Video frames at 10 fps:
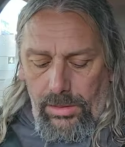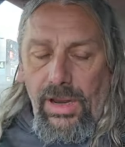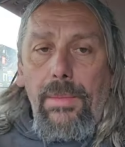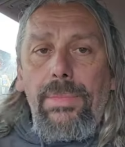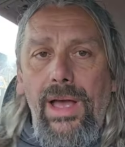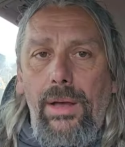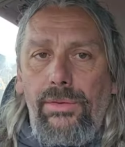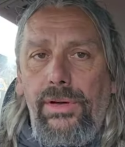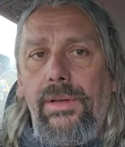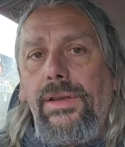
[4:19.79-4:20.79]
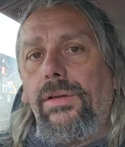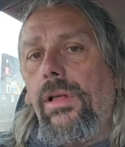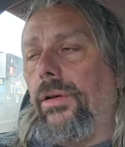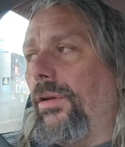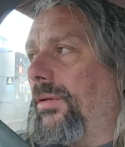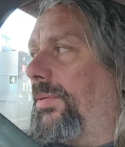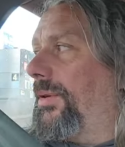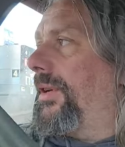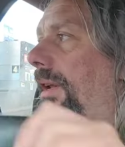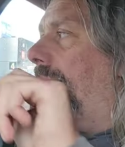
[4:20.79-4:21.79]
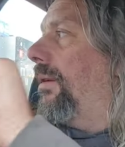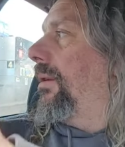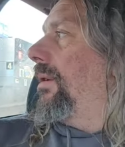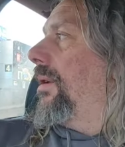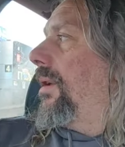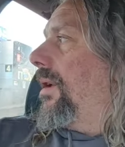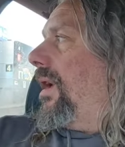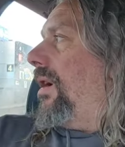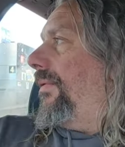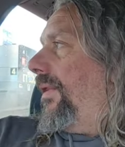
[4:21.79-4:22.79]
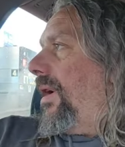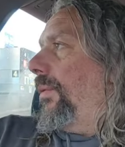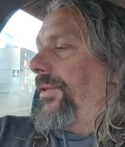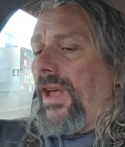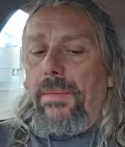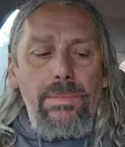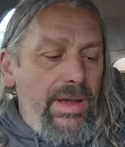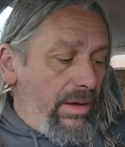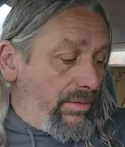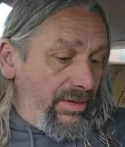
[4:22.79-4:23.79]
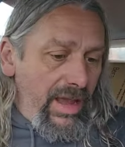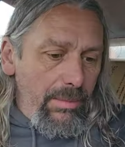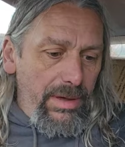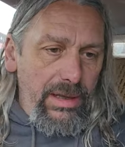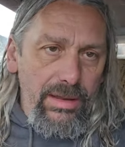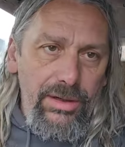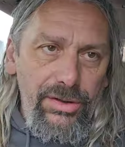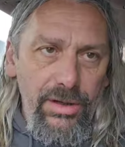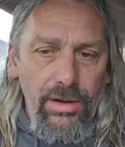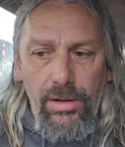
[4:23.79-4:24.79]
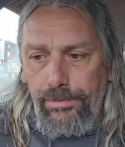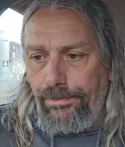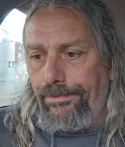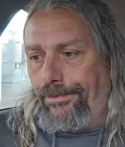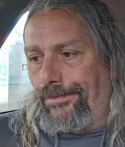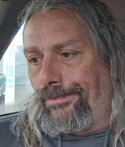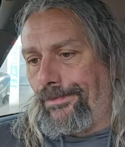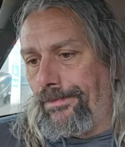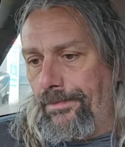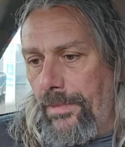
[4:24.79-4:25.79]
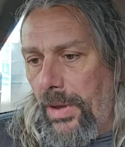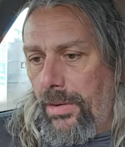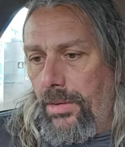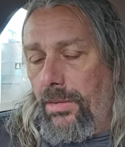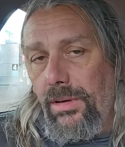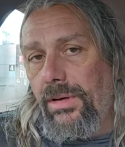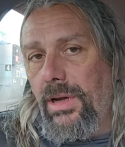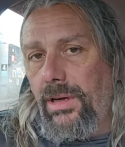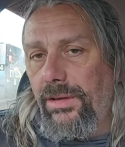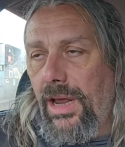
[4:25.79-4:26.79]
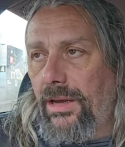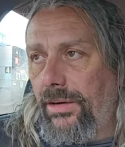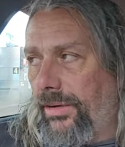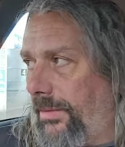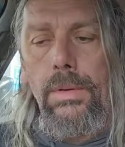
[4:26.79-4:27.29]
£10, that's all I'm going to put in. How far will £10 get me in this? I'll tell you in a second.